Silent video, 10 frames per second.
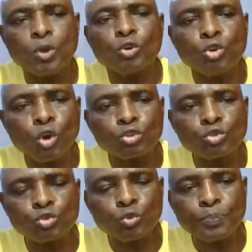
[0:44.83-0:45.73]

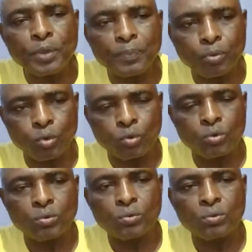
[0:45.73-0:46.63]
those 2
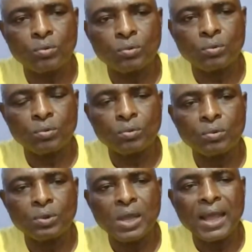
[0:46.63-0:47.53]
people
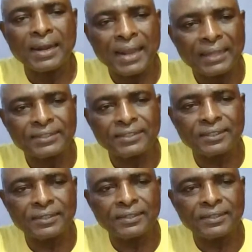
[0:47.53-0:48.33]
that